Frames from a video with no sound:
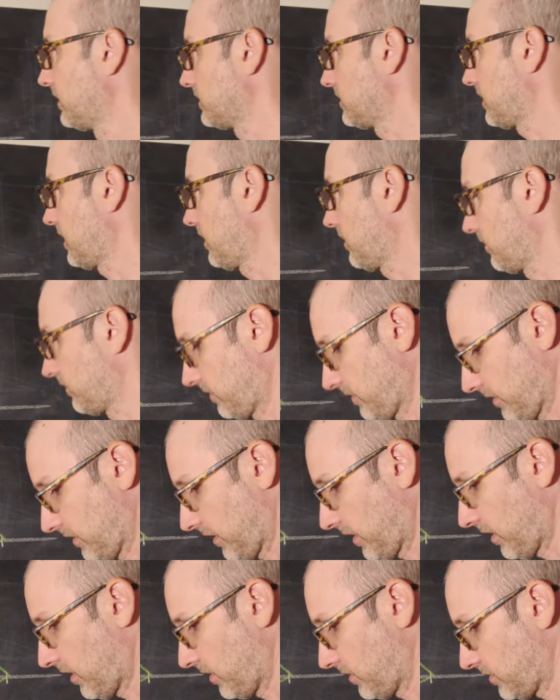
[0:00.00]
instead of
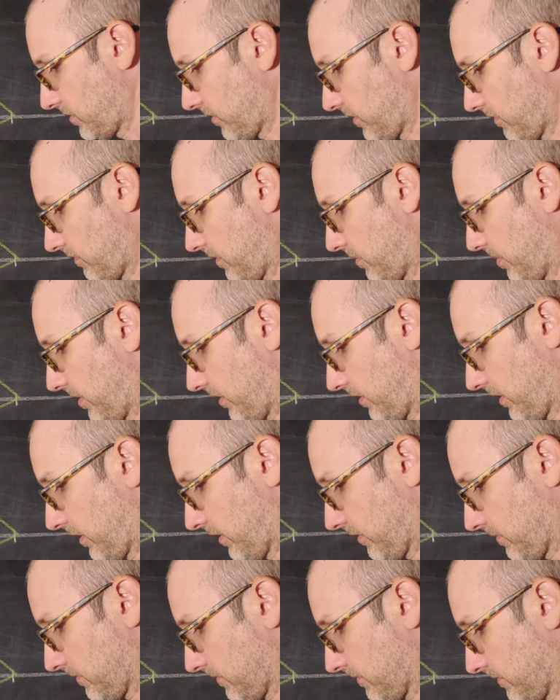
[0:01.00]
the contour of the
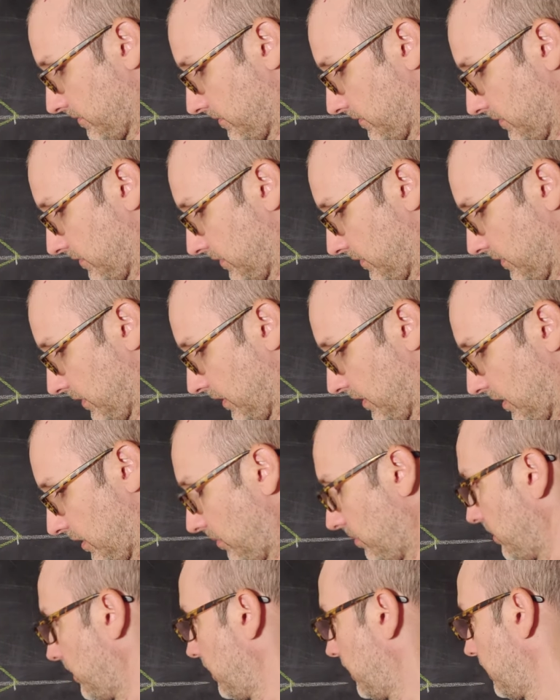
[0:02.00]
building
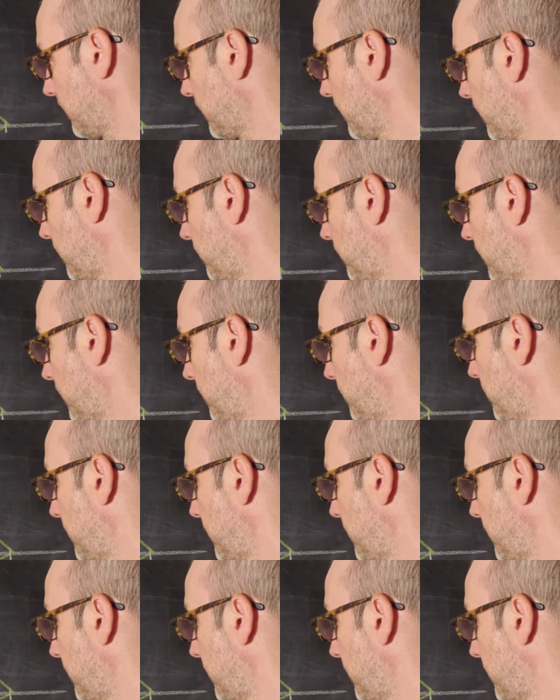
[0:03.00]
being a very